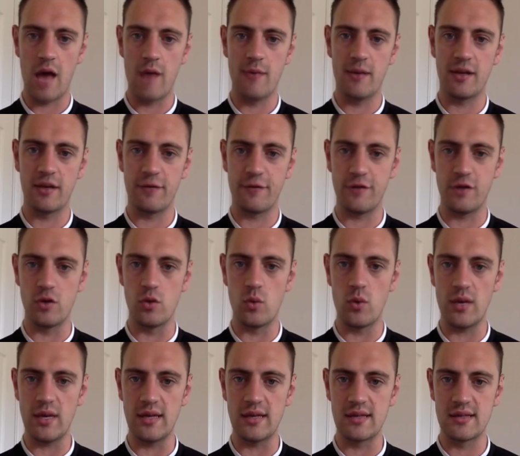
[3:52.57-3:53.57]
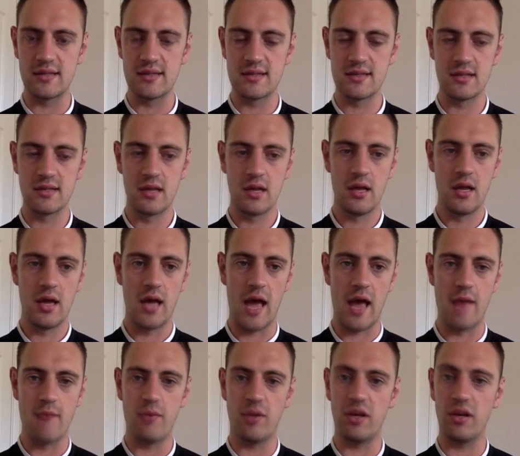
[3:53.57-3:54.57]
in a few weeks.
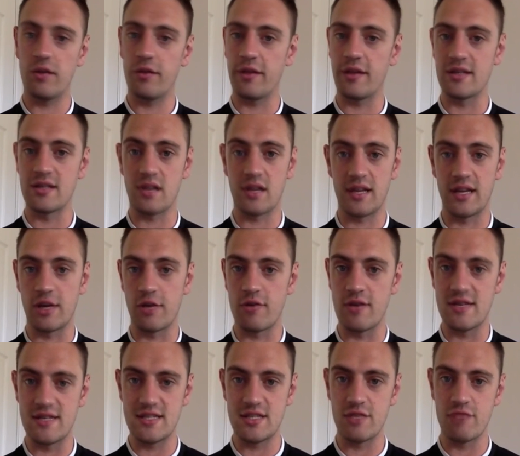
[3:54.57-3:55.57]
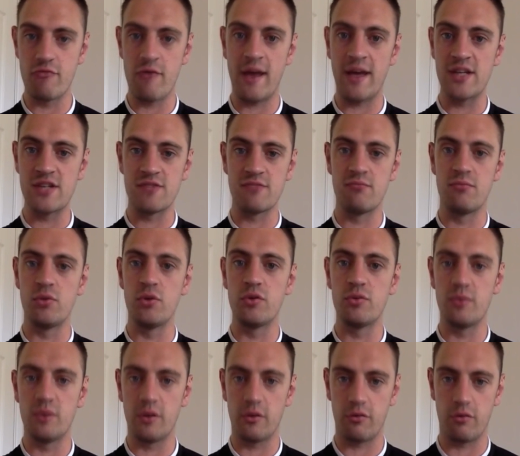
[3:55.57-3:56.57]
But things like increasing the range of
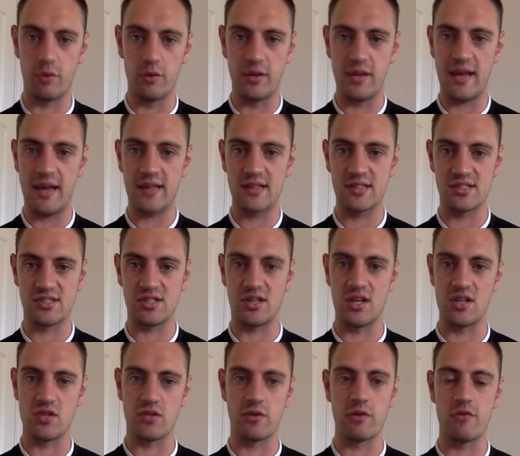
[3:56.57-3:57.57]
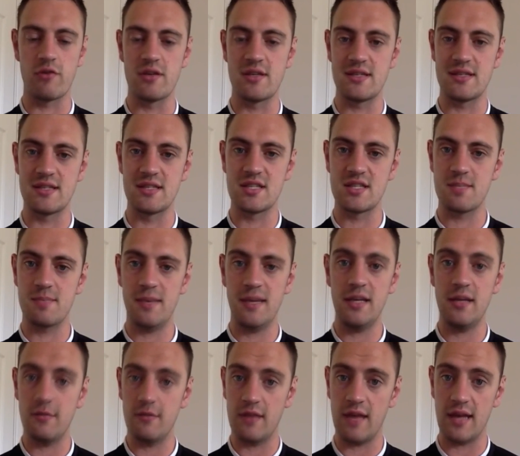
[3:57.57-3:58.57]
movement through the exercise or increasing the
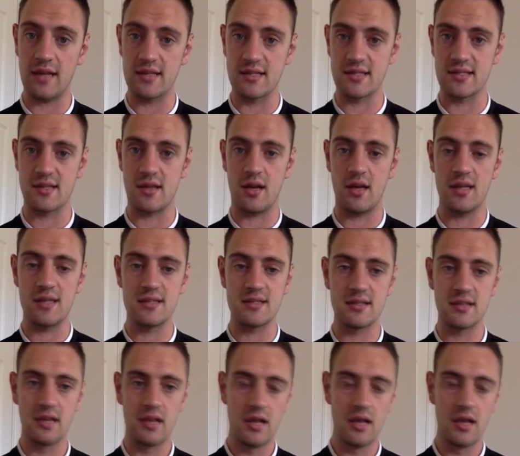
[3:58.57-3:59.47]
speed of the exercise,